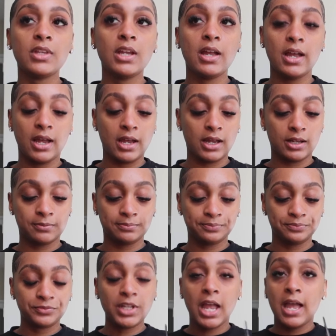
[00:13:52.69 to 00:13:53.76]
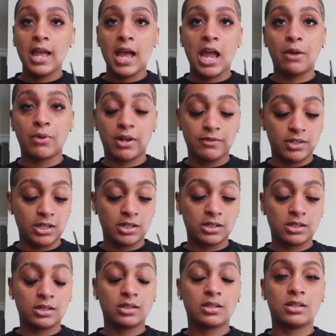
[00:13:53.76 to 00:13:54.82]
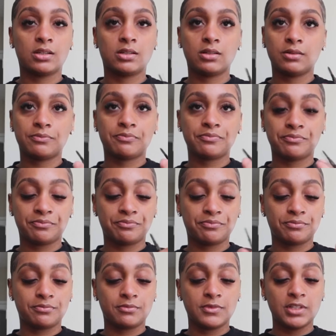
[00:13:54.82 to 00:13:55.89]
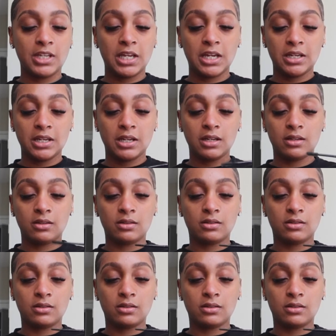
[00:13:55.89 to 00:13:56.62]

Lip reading: and I would have just took it